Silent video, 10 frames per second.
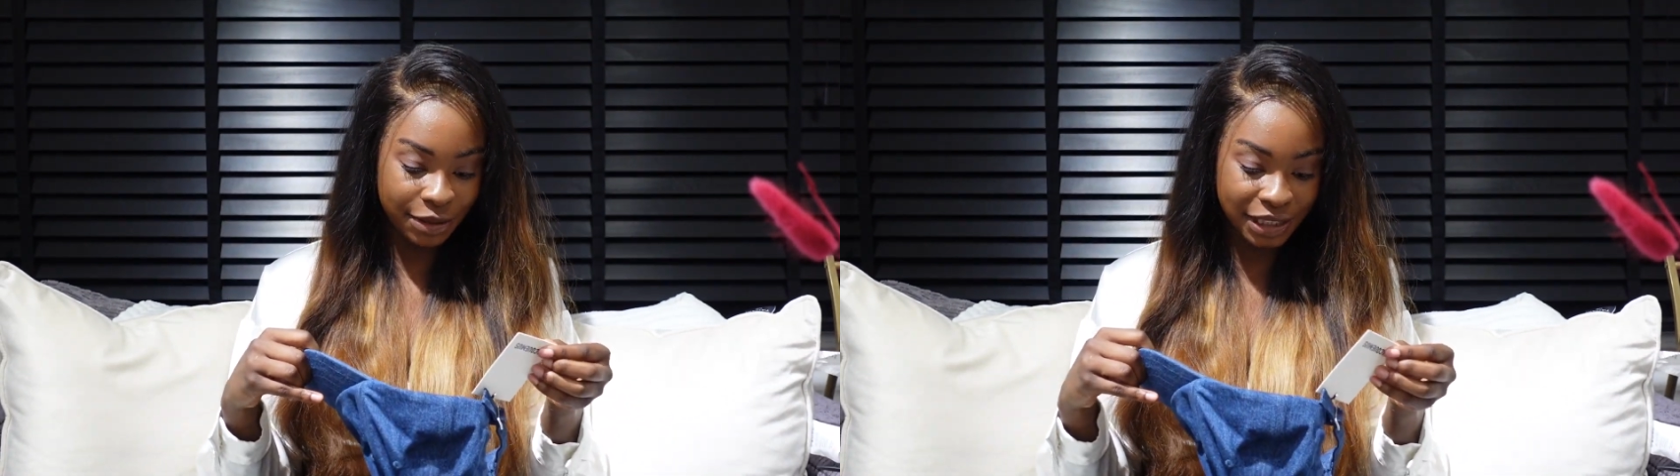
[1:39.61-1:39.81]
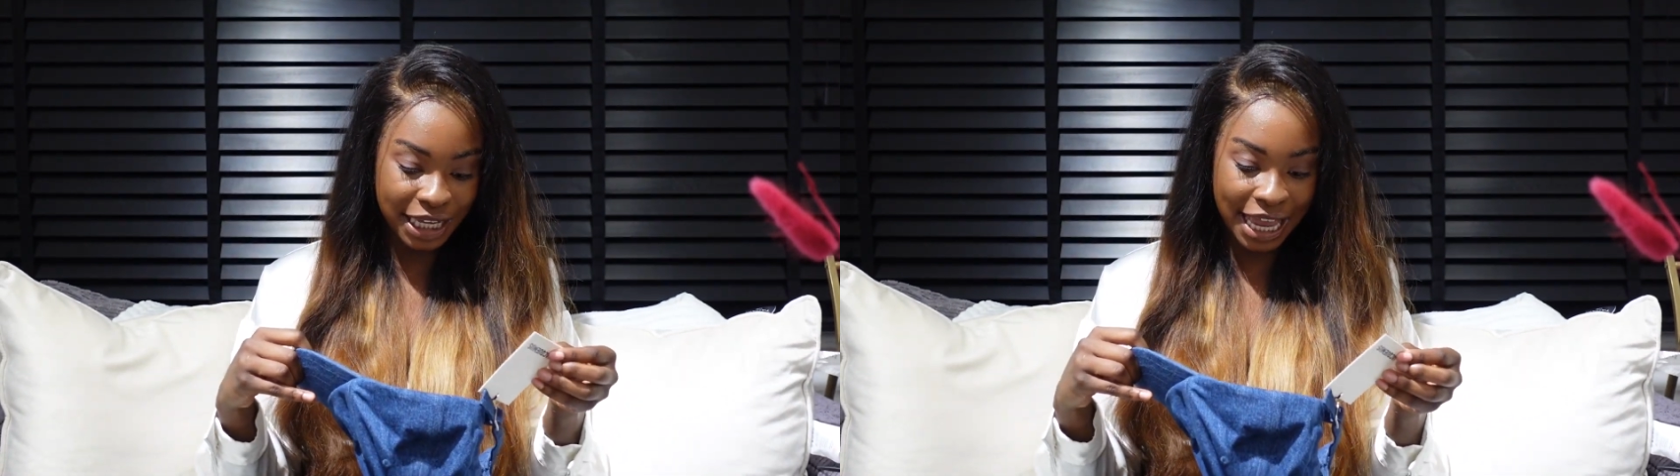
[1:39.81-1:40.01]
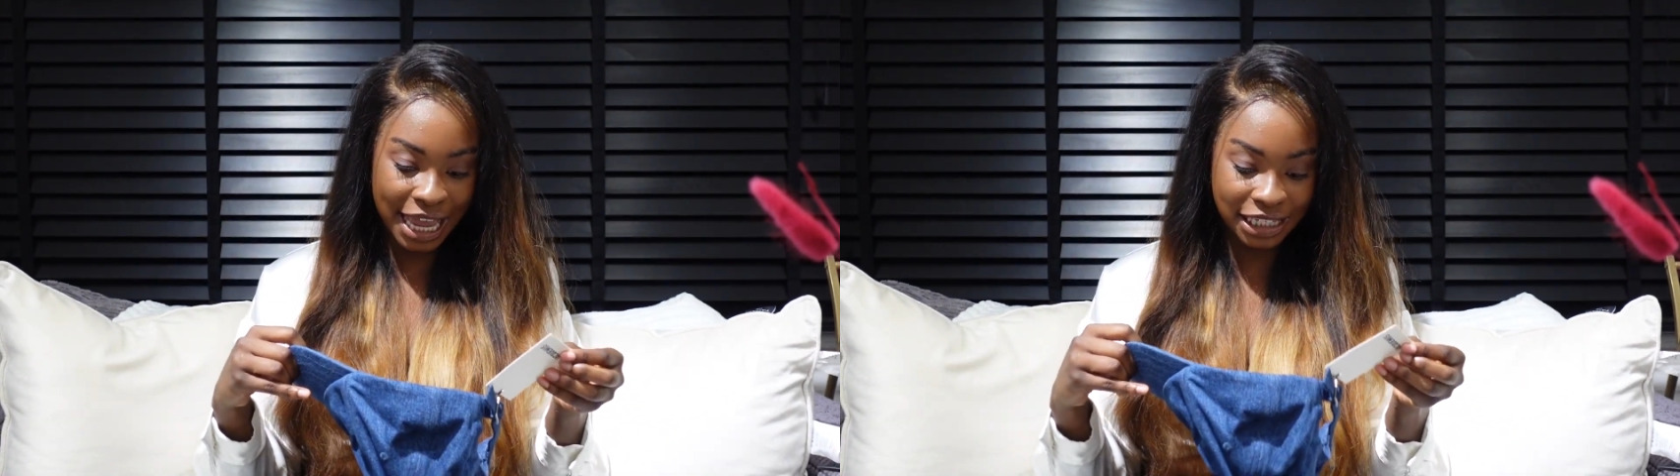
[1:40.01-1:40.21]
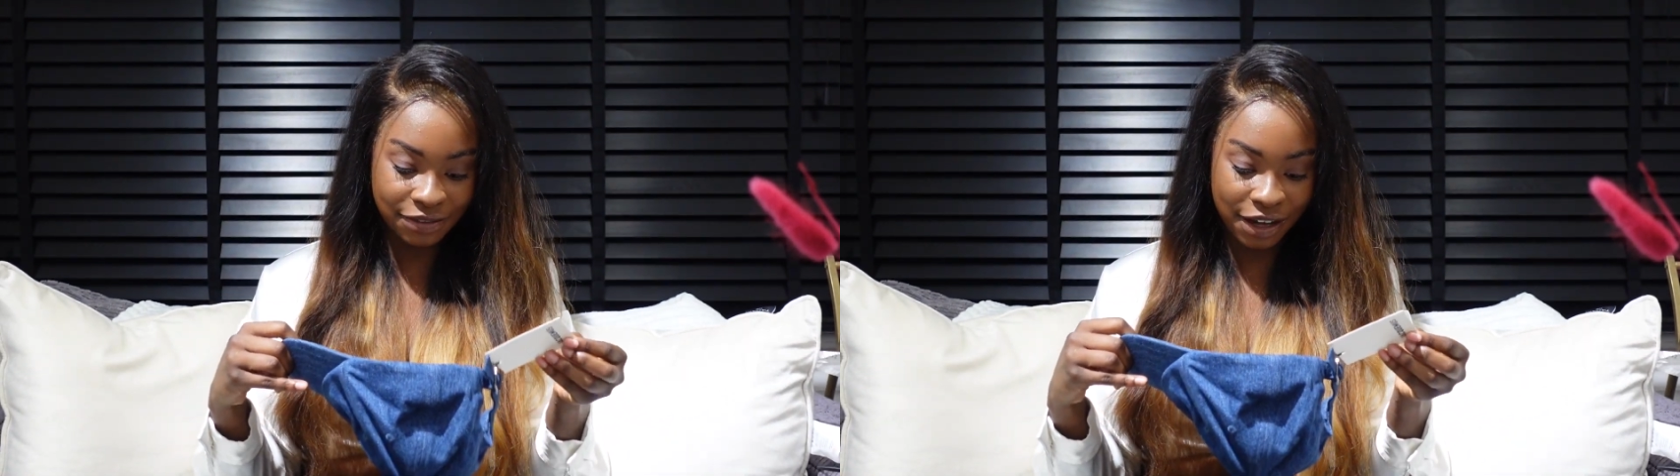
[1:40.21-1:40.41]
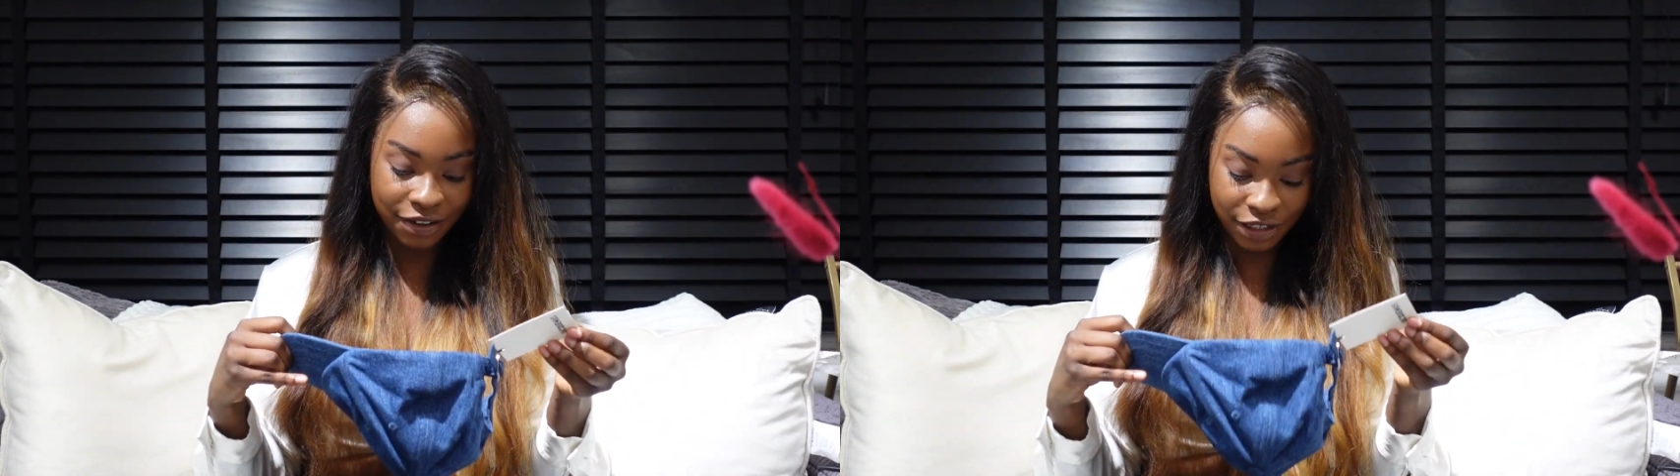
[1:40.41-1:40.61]
was like
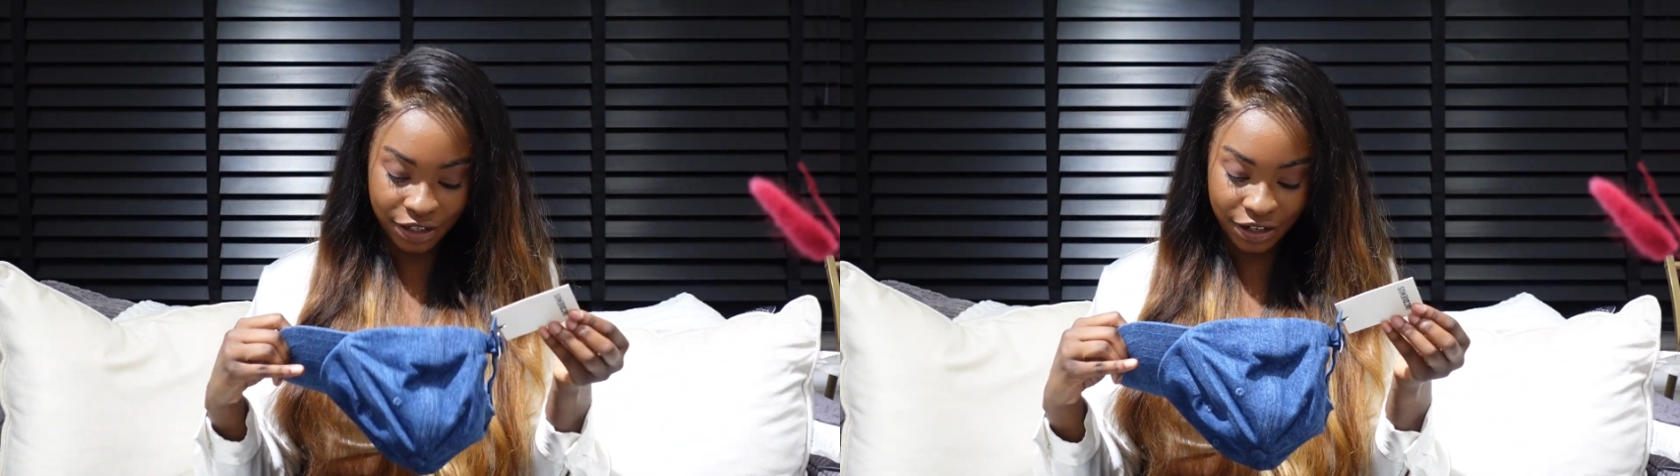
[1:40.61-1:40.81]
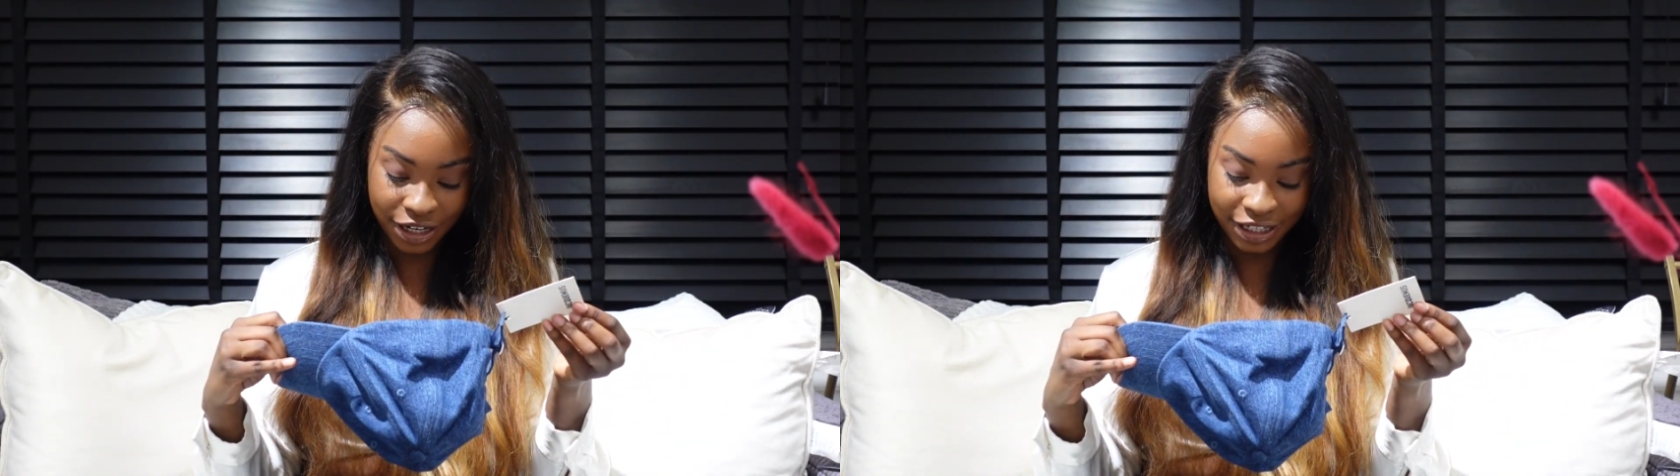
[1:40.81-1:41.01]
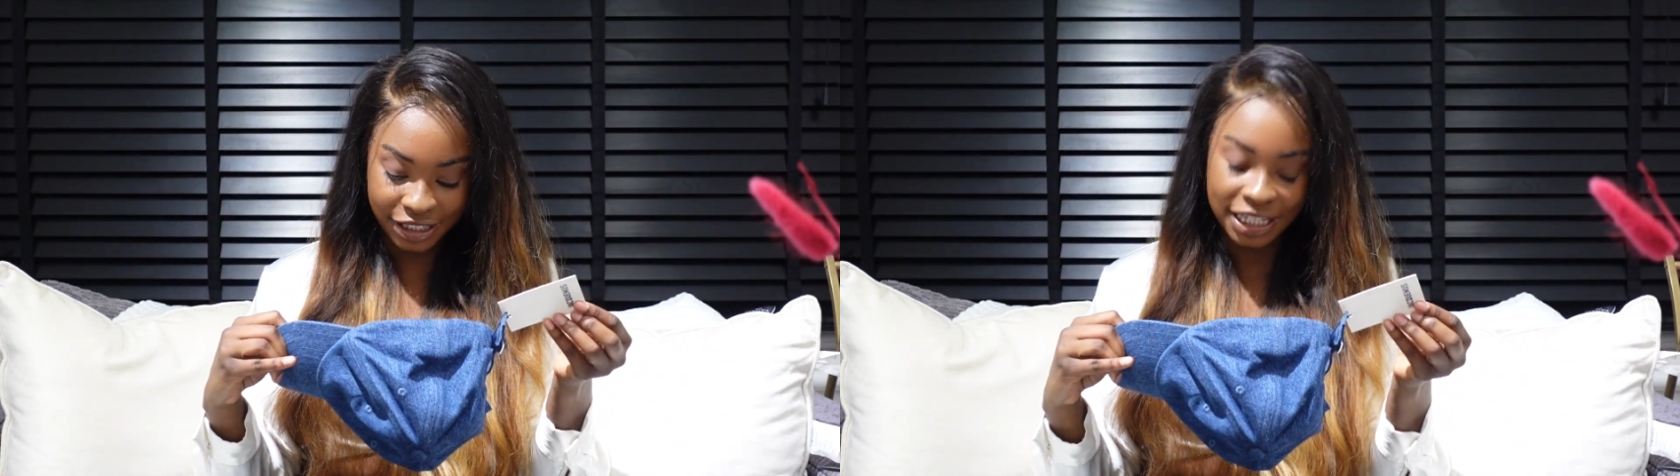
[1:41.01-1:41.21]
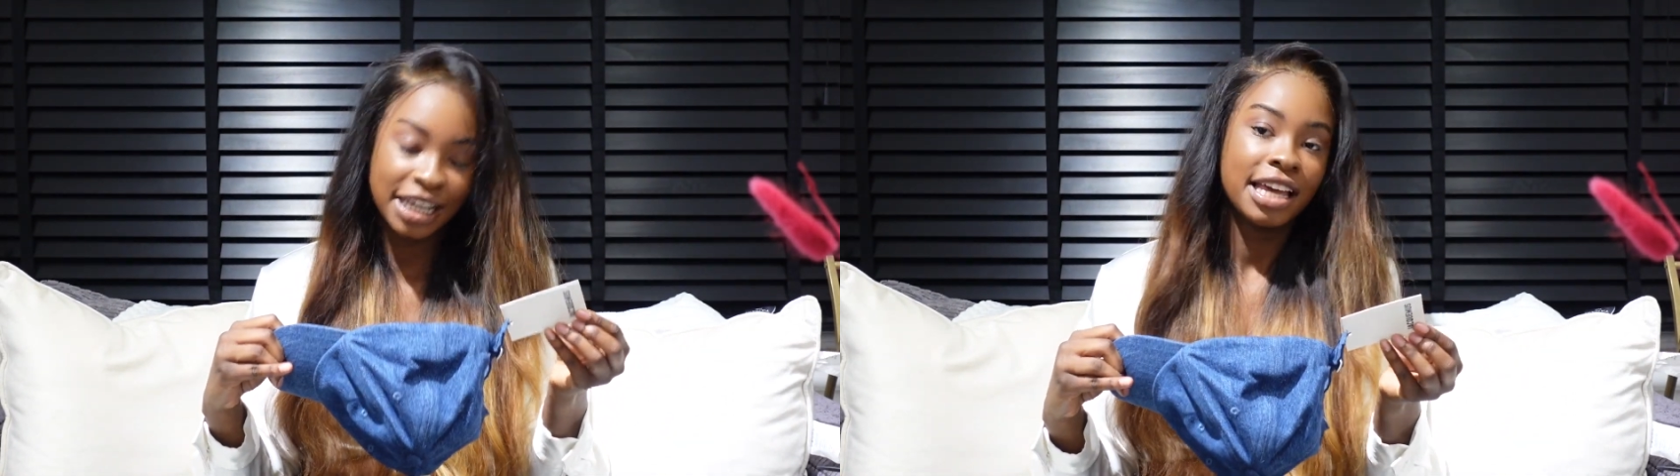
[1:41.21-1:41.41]
85 euros